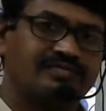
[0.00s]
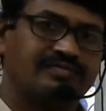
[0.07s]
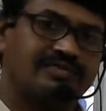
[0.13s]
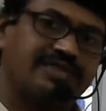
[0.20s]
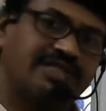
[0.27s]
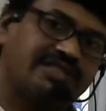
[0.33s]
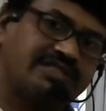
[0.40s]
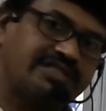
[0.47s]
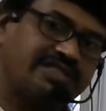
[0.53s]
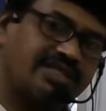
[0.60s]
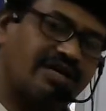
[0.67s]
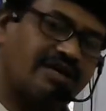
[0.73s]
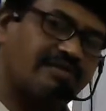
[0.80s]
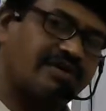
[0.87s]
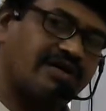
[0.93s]
then g
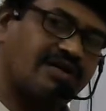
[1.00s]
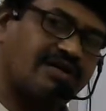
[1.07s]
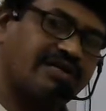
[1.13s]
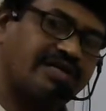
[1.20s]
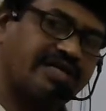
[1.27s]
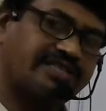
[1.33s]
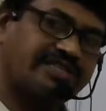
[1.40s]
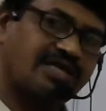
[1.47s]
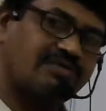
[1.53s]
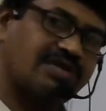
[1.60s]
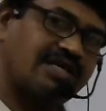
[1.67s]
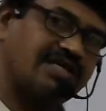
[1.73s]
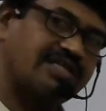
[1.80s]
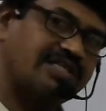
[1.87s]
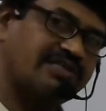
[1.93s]
orbital, h orbital,
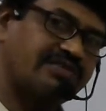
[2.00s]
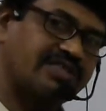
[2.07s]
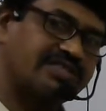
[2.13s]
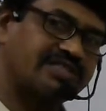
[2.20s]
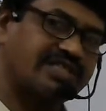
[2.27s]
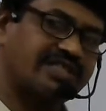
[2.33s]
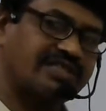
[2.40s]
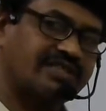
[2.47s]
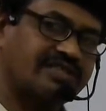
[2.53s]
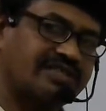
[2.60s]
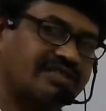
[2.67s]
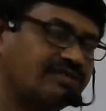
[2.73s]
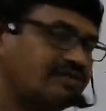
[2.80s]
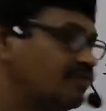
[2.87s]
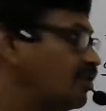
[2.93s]
like that we can say
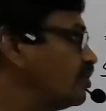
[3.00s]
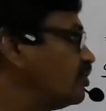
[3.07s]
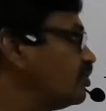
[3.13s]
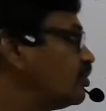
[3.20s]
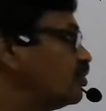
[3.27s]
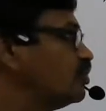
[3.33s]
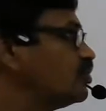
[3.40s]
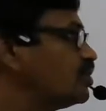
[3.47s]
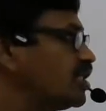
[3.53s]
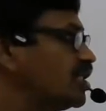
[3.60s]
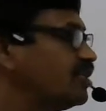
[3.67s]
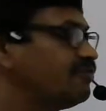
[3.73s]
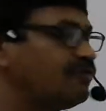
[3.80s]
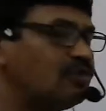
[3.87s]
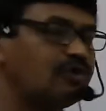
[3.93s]
1, 2, 3,
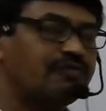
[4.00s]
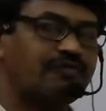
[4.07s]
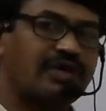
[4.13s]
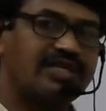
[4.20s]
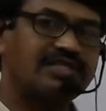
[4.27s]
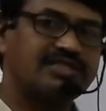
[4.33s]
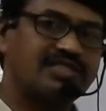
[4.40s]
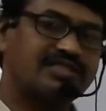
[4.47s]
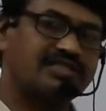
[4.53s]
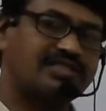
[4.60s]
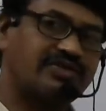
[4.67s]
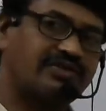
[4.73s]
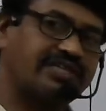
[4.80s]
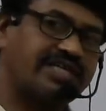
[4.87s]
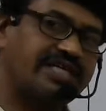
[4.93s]
4, 5, 6,
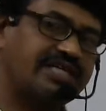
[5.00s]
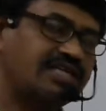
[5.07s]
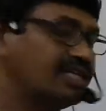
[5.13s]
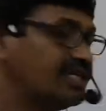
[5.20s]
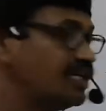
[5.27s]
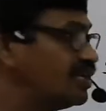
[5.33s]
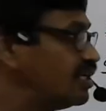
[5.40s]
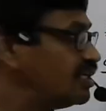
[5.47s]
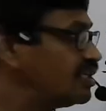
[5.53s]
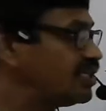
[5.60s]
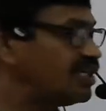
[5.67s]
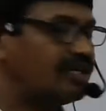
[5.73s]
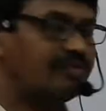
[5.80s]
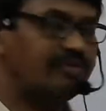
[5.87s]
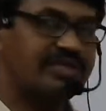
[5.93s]
7, 8, like
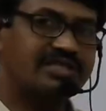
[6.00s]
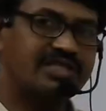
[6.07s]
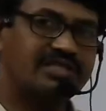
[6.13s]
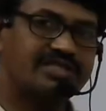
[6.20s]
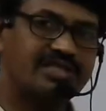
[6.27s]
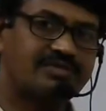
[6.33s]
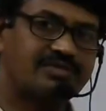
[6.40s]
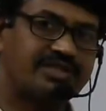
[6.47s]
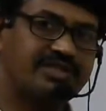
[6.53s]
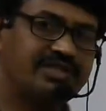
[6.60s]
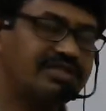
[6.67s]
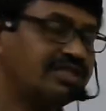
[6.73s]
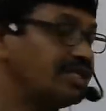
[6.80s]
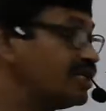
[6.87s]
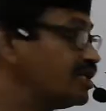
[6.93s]
that how many shells are
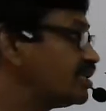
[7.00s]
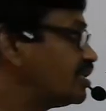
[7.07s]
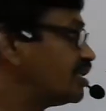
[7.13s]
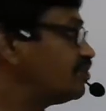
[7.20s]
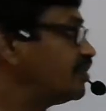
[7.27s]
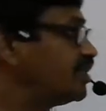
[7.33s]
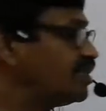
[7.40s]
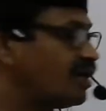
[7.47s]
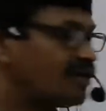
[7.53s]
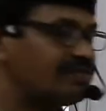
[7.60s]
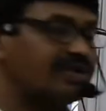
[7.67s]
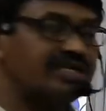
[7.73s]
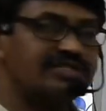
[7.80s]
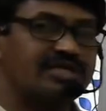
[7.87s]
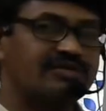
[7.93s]
present, that many
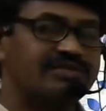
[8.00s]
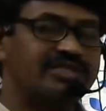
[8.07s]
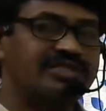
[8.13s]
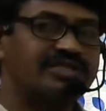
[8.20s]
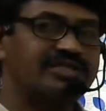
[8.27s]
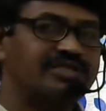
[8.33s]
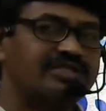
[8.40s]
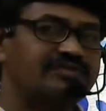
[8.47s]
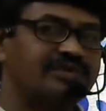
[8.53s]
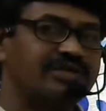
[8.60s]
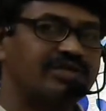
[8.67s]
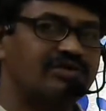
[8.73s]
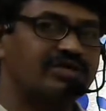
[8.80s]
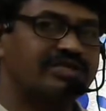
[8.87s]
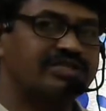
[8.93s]
orbitals are present in that
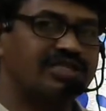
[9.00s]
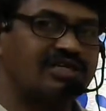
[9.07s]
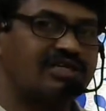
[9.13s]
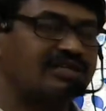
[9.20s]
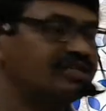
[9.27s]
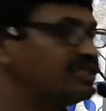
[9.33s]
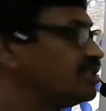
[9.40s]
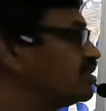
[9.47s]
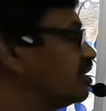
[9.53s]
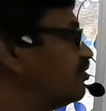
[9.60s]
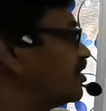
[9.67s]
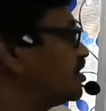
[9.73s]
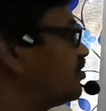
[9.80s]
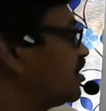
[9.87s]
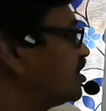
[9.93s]
particular shell. See, for
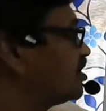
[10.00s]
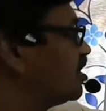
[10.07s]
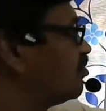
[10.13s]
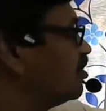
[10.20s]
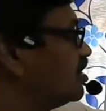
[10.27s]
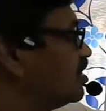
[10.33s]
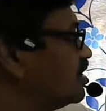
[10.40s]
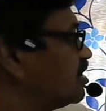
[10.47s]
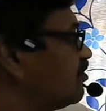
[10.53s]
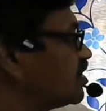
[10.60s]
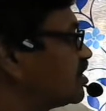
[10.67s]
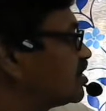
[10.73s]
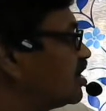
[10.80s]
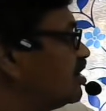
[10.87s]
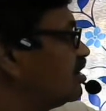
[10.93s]
example, this is the
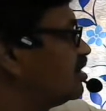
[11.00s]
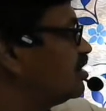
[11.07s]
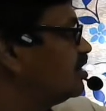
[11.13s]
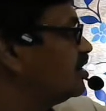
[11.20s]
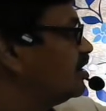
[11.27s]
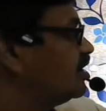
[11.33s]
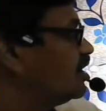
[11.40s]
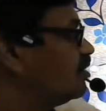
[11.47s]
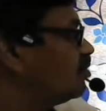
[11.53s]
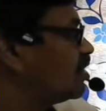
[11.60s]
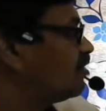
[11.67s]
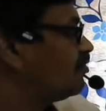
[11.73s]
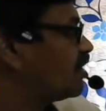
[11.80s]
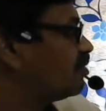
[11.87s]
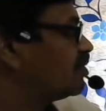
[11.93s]
first shell, number
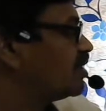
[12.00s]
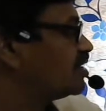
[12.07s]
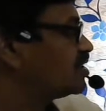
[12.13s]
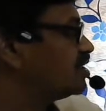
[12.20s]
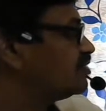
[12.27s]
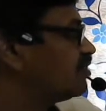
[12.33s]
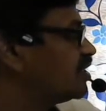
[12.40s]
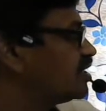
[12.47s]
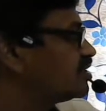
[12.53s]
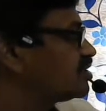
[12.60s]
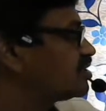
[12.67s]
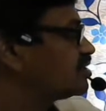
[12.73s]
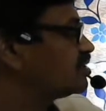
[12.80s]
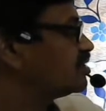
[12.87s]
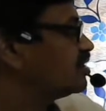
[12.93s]
of orbitals is
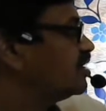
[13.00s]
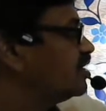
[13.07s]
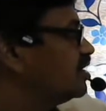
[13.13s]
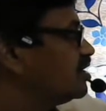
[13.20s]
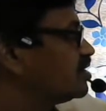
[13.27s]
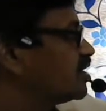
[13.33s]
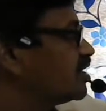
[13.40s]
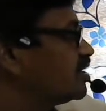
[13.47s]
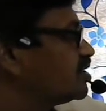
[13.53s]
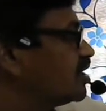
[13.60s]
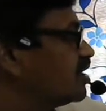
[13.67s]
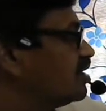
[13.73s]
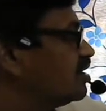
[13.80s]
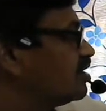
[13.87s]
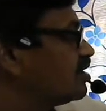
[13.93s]
1s. Second
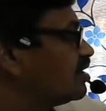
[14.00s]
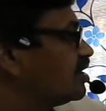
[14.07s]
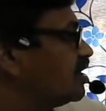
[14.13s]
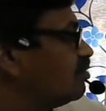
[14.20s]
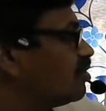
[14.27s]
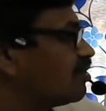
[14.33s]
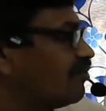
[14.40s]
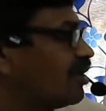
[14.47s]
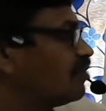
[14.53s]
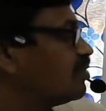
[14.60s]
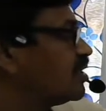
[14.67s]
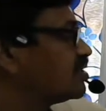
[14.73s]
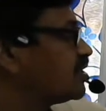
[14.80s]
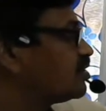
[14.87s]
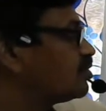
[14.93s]
shell, number of
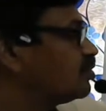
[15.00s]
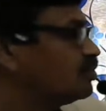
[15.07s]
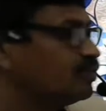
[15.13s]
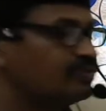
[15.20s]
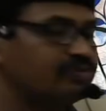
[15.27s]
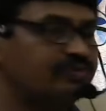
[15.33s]
orbitals are 2,